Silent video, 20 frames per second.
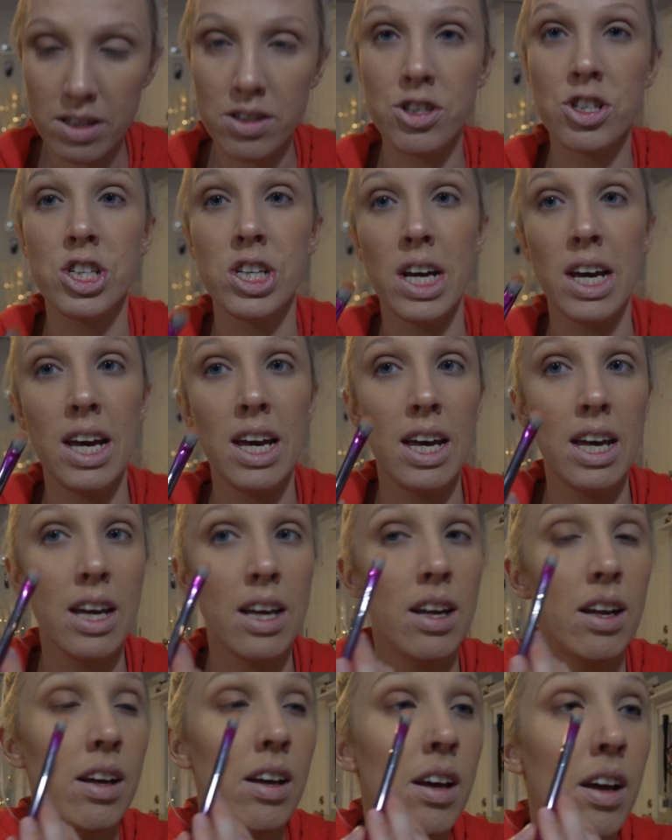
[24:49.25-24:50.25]
the
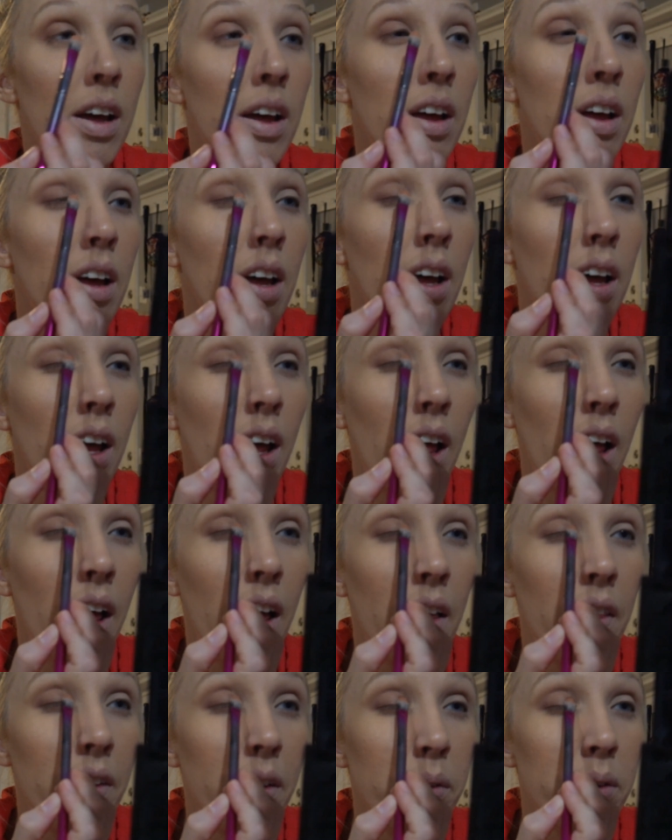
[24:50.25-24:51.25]
shade.
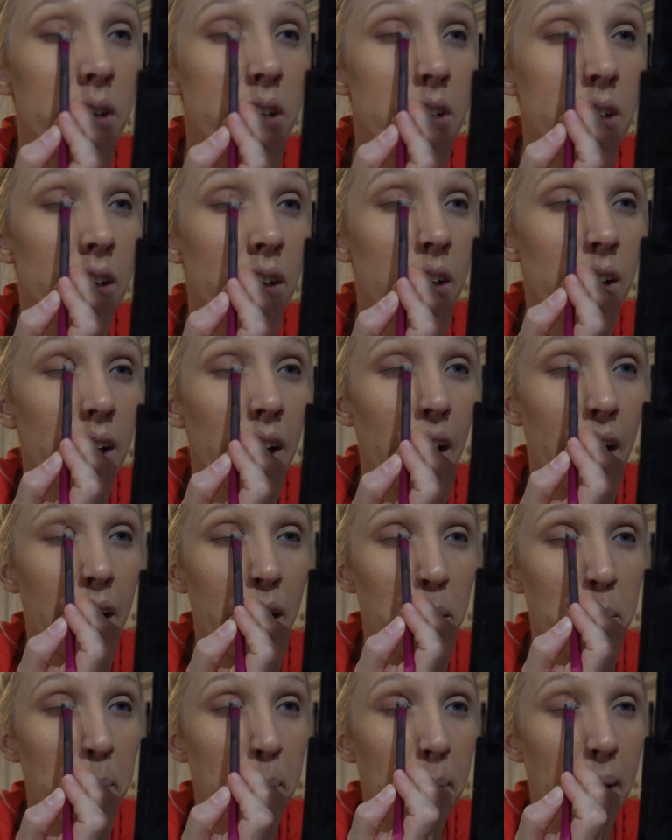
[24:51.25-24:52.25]
And then we're just gonna
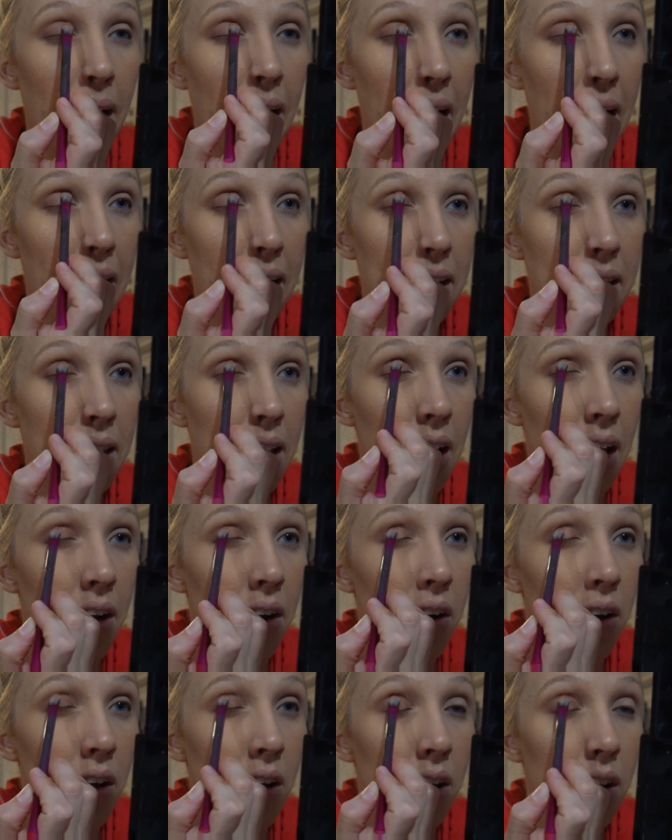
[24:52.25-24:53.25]
kind of pack that
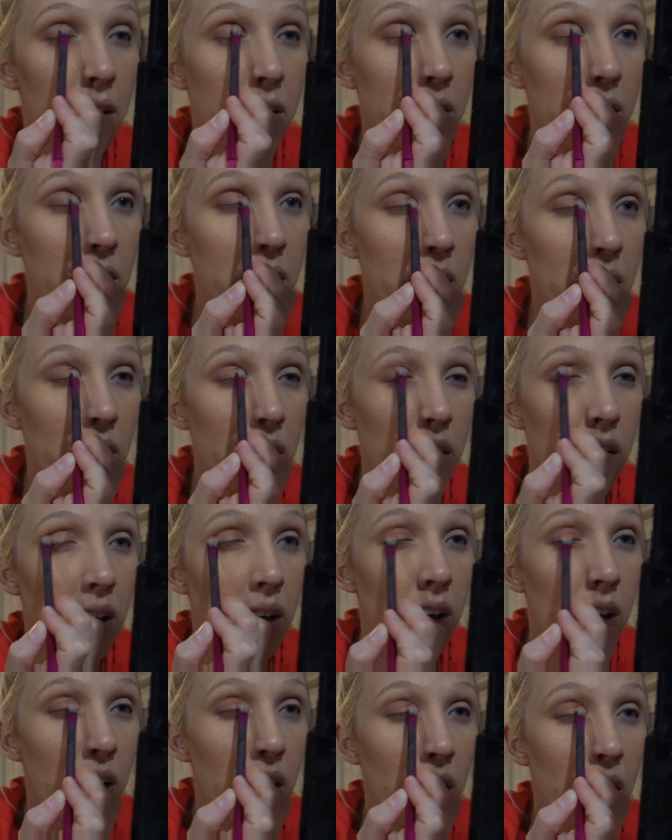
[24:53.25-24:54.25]
on.
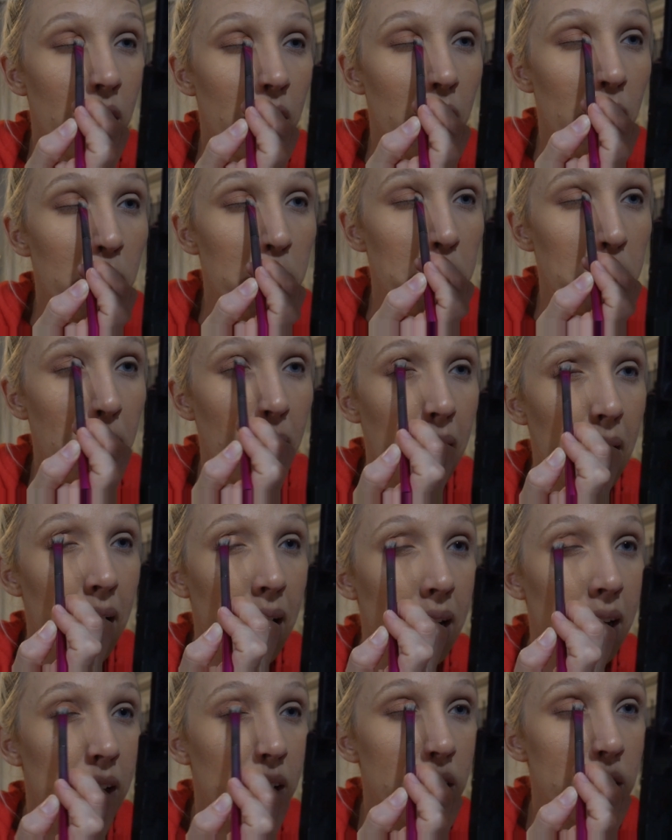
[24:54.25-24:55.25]

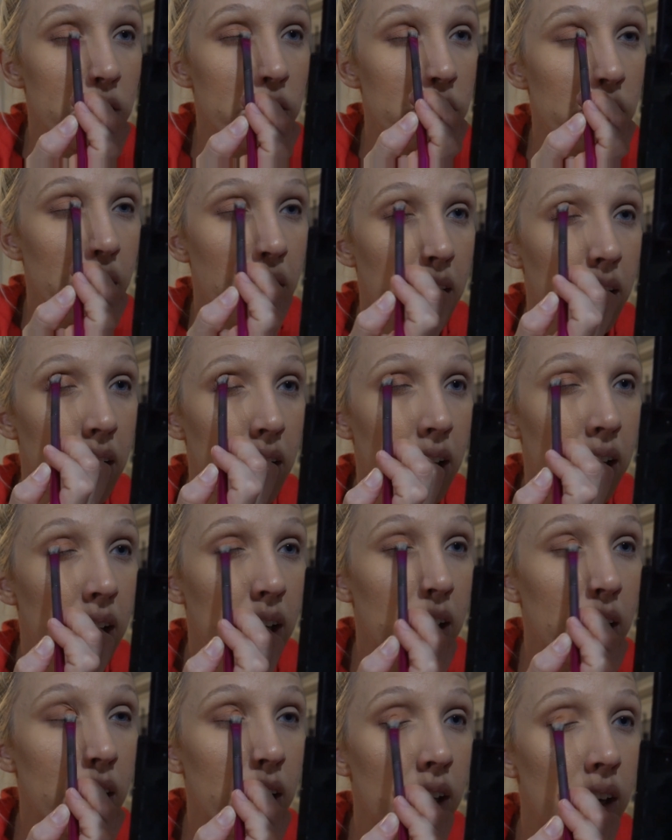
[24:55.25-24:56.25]
Pack and
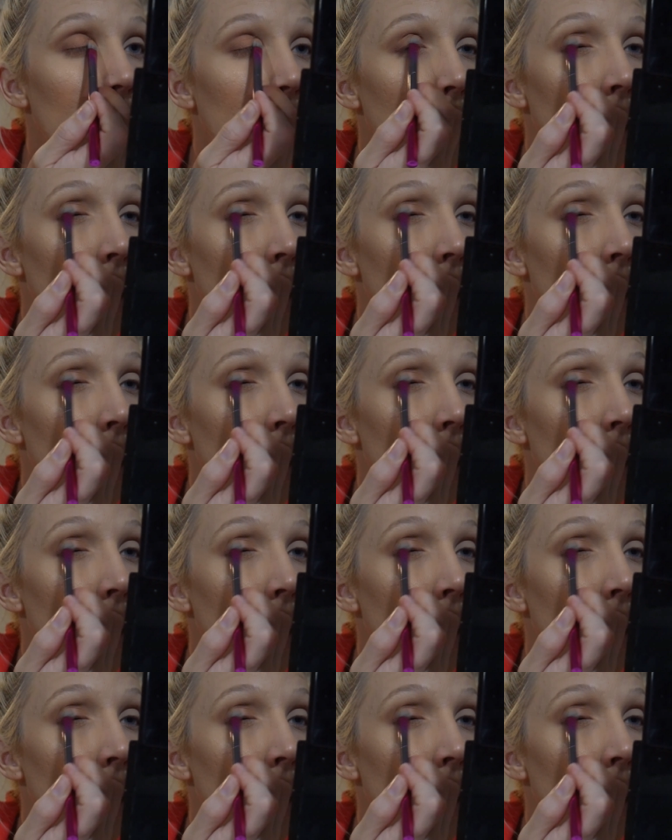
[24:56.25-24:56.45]
drag